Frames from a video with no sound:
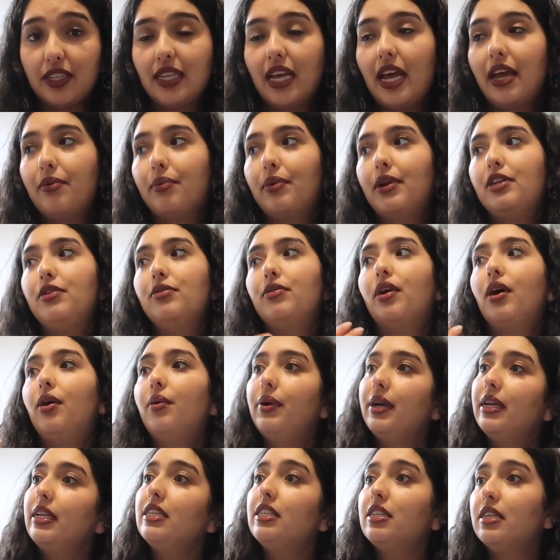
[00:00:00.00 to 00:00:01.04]
And when you go
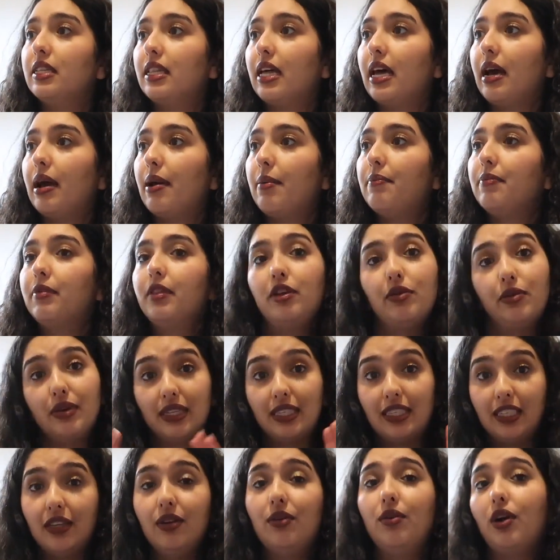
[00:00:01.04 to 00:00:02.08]
into them, you can
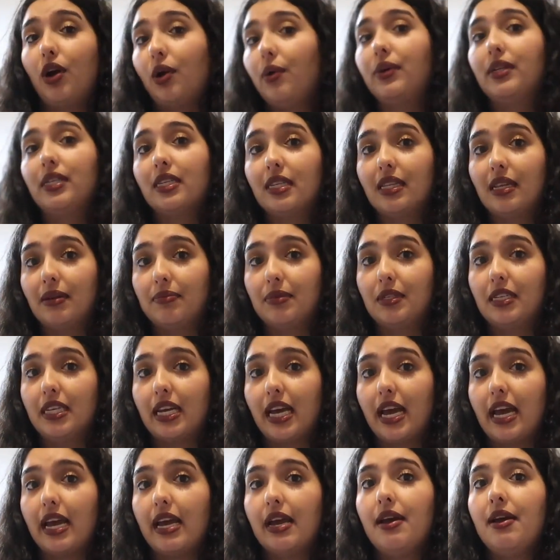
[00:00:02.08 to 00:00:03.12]
still go into them
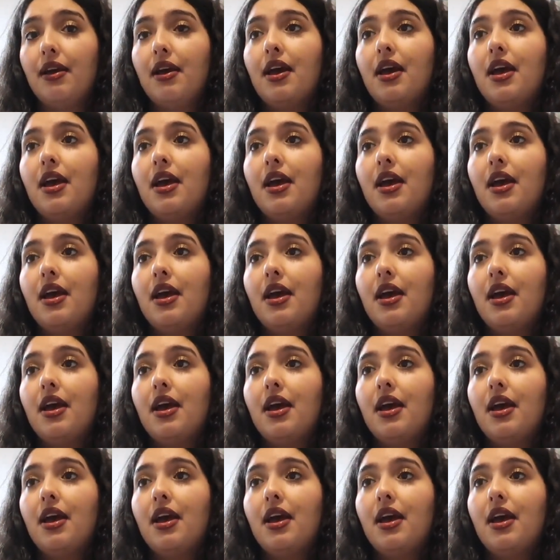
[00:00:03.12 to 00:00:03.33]
today.